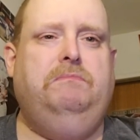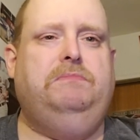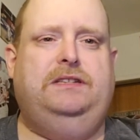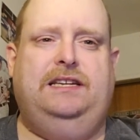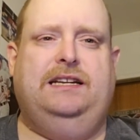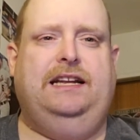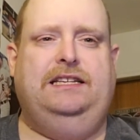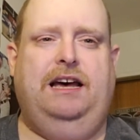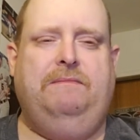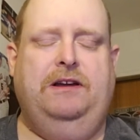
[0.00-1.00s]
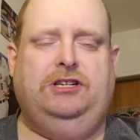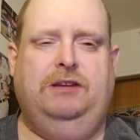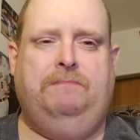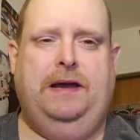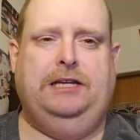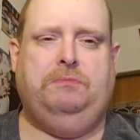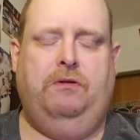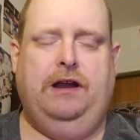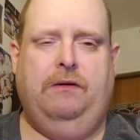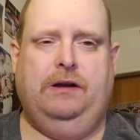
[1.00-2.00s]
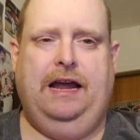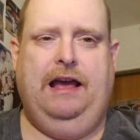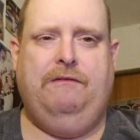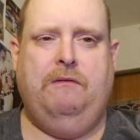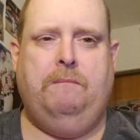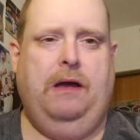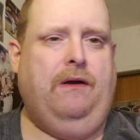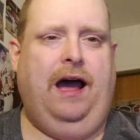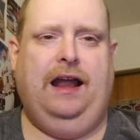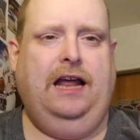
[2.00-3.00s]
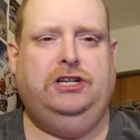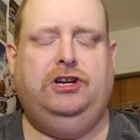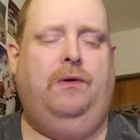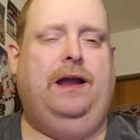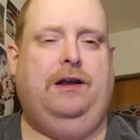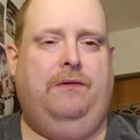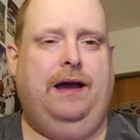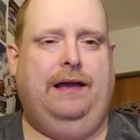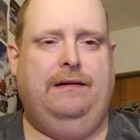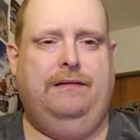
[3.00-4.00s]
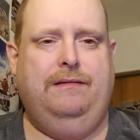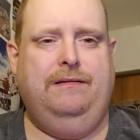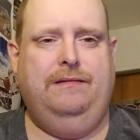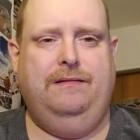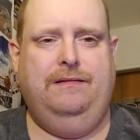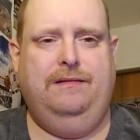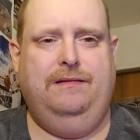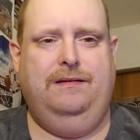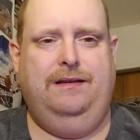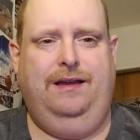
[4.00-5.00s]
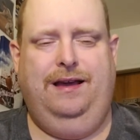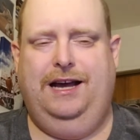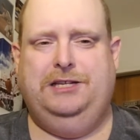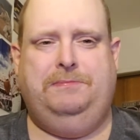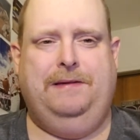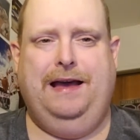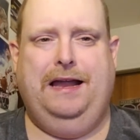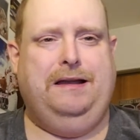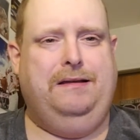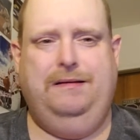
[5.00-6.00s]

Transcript: Stick things on Major League Baseball Network. They have a better highlight show anyway. ESPN.